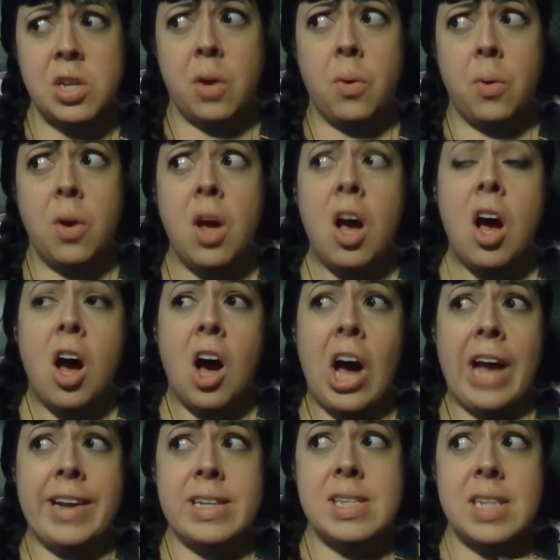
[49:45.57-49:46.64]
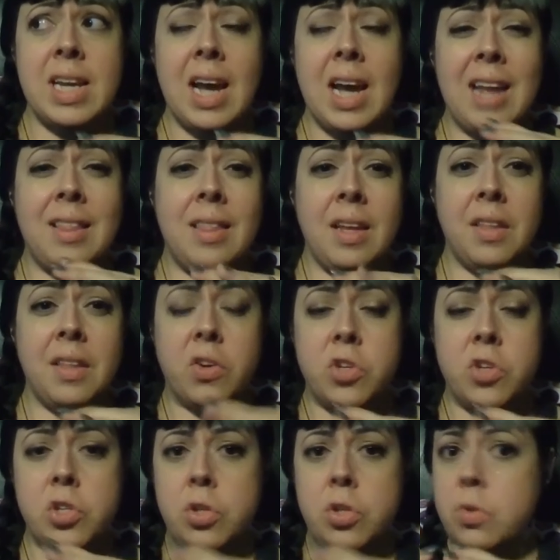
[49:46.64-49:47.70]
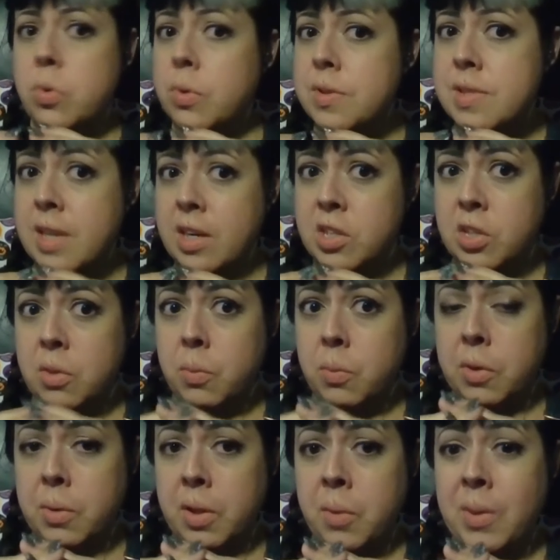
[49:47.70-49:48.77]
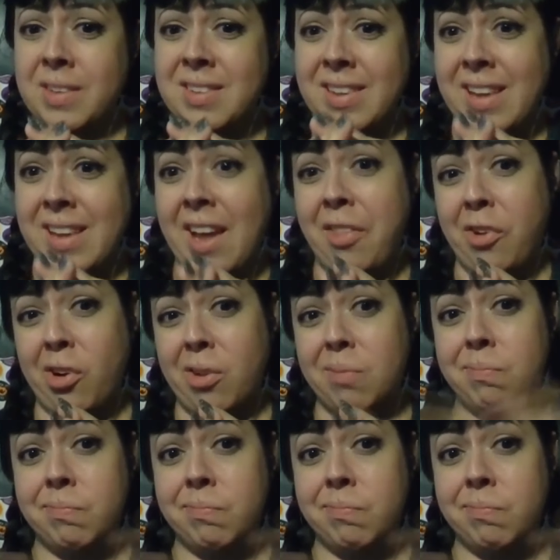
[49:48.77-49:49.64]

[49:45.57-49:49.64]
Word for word: So honestly, I think they're two tools that actually work really well together.